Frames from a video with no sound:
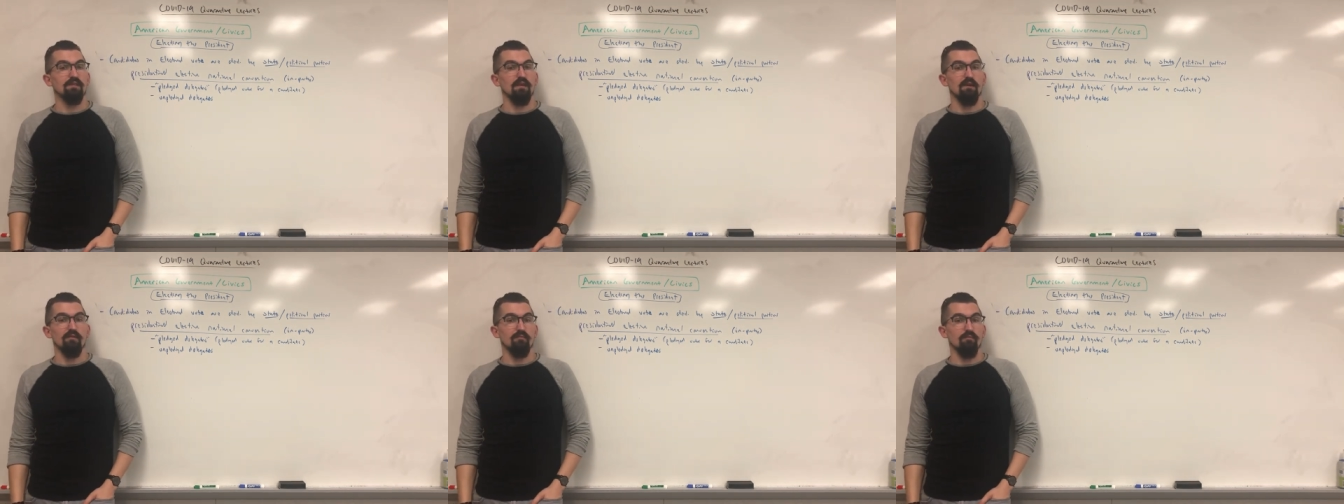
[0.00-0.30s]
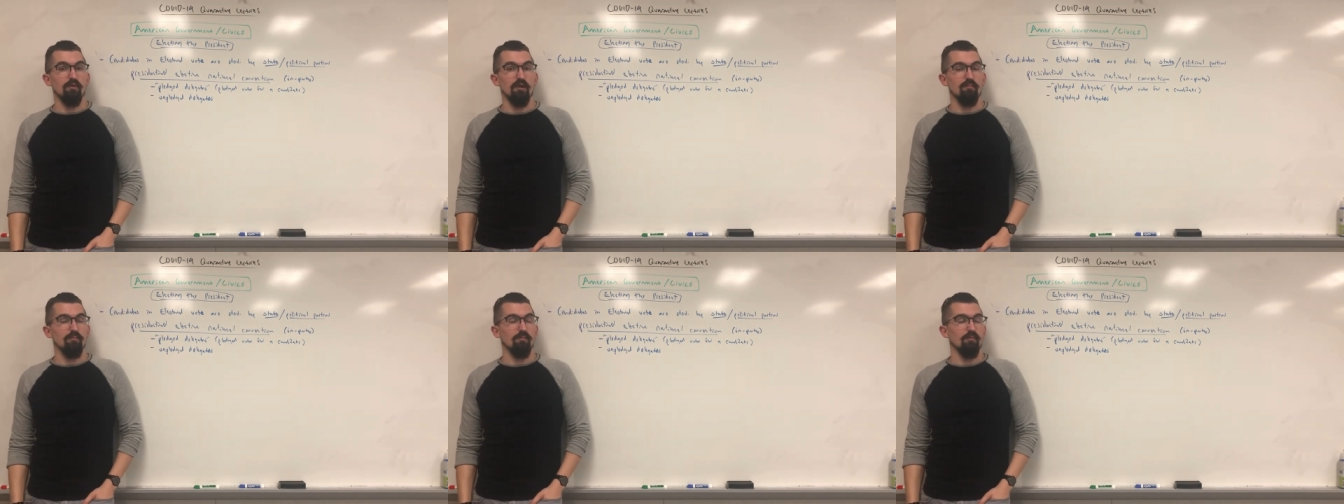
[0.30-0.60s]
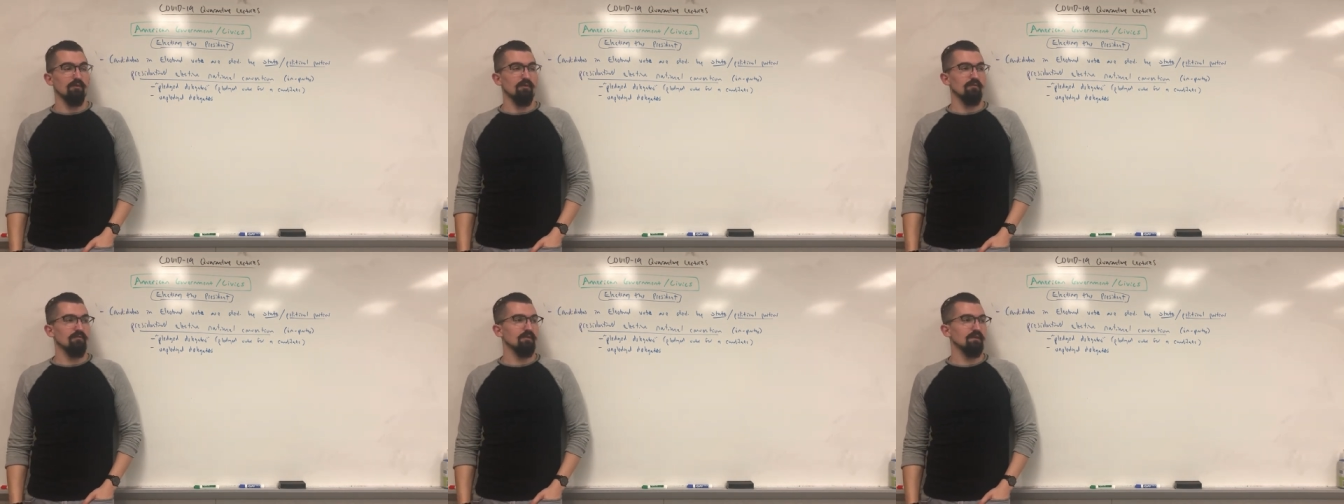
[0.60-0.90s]
they have way
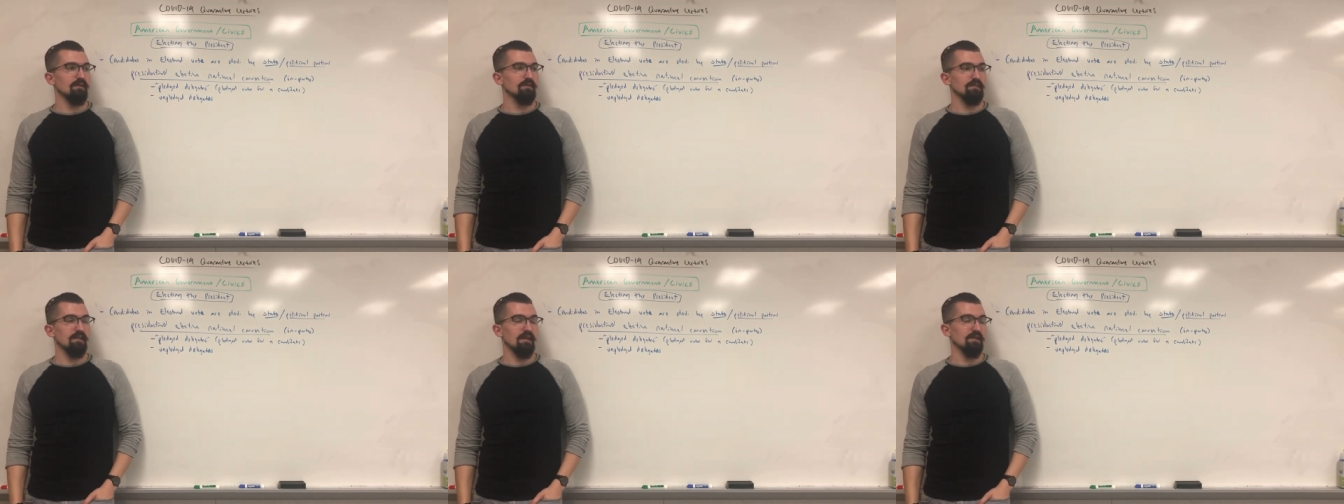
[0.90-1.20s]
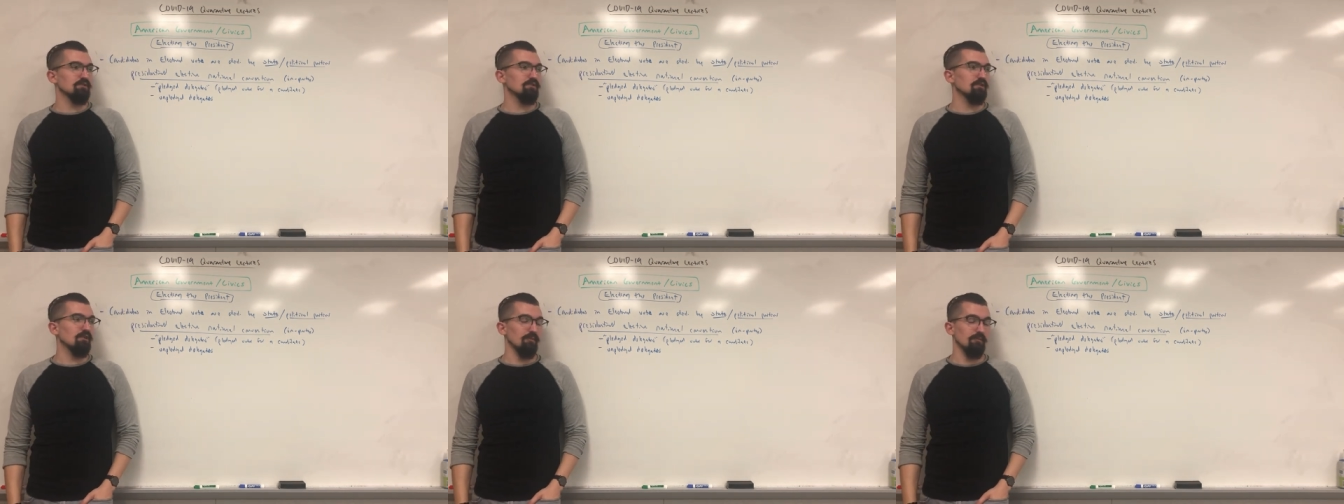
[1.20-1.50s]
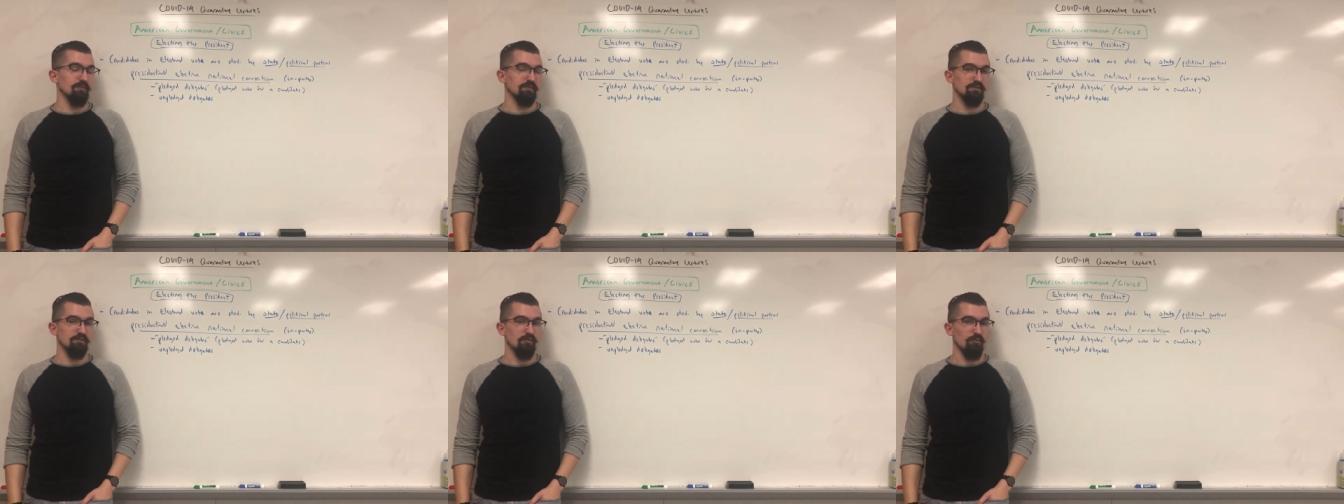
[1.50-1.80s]
more of these. They actually call
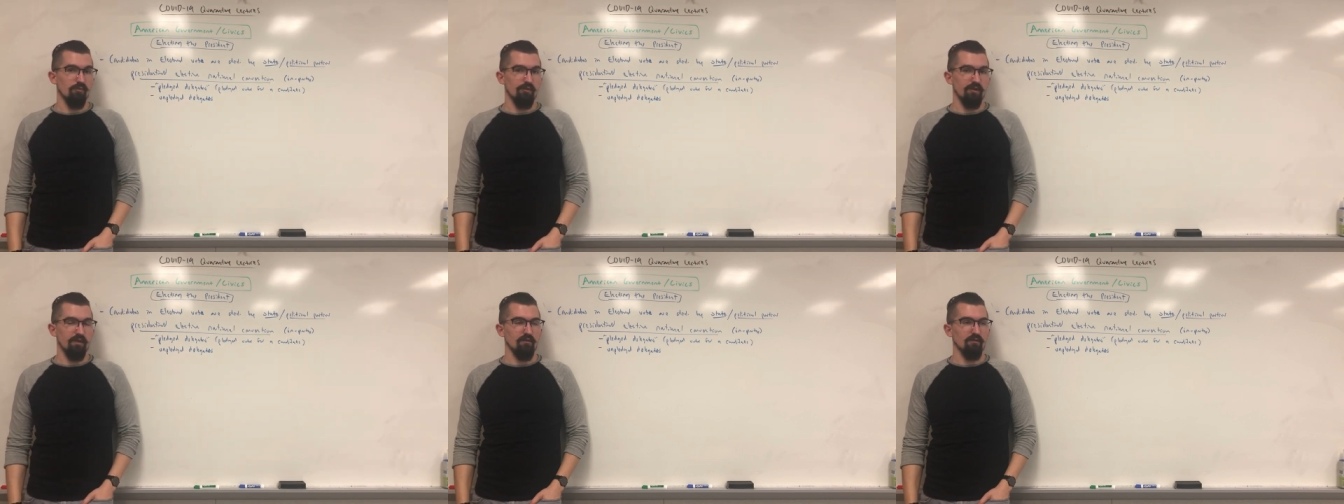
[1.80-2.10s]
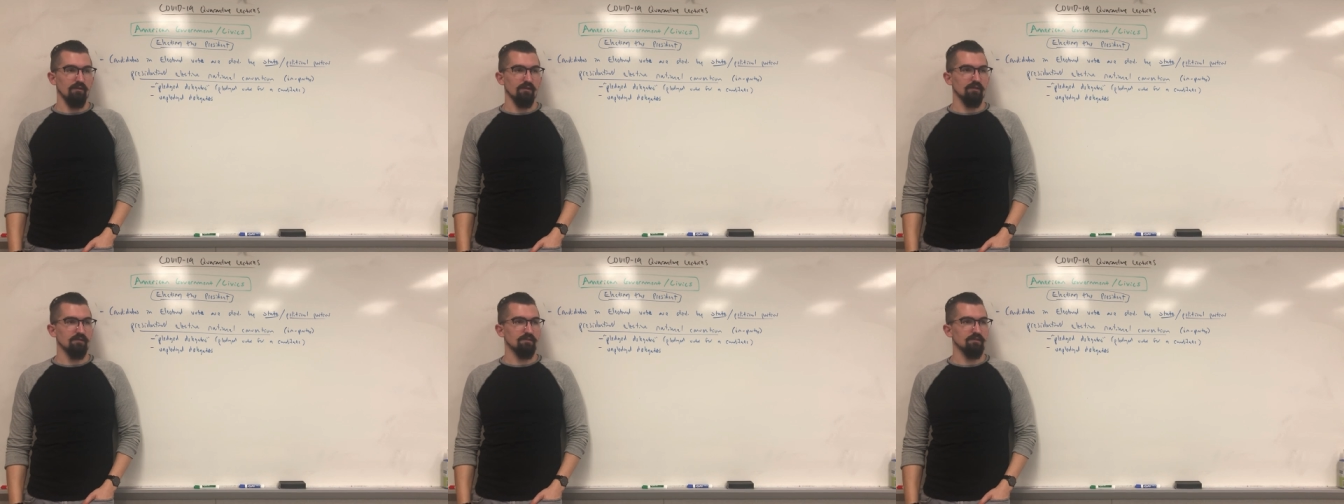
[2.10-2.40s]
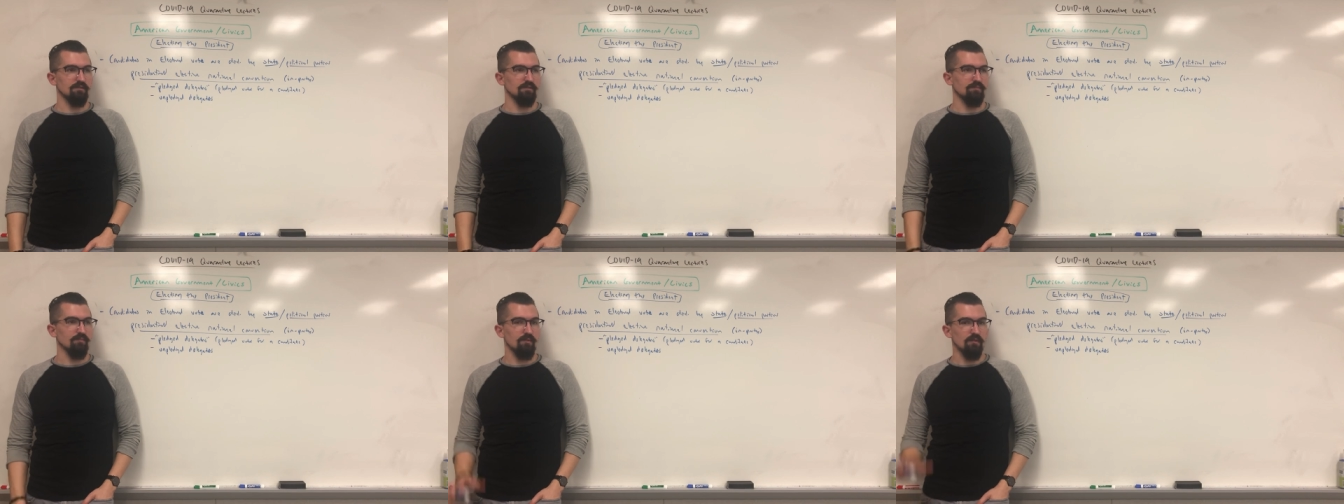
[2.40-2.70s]
them
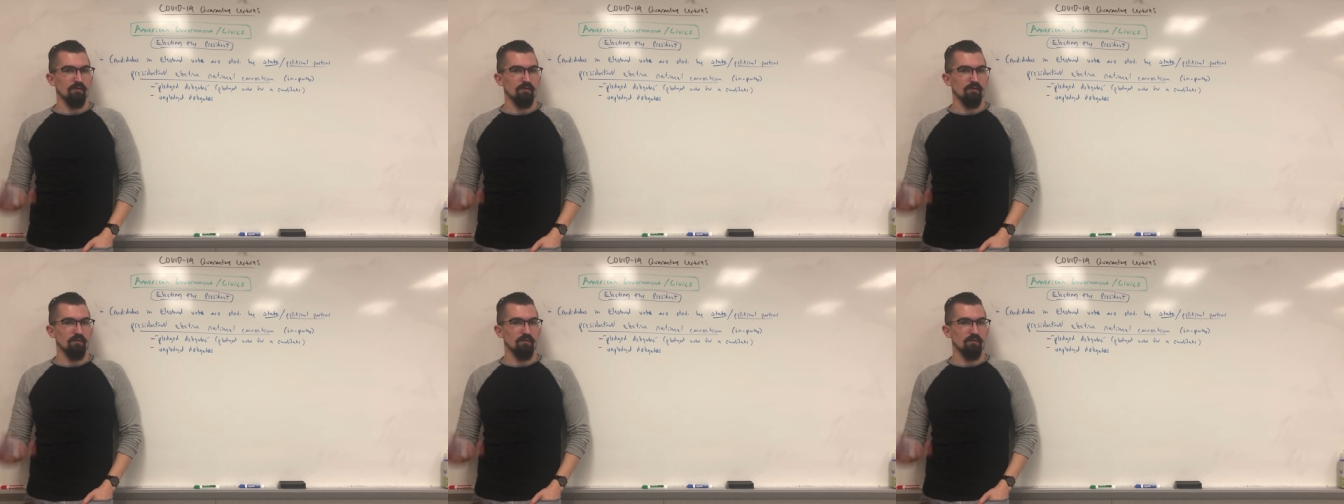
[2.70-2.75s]
superdelegates.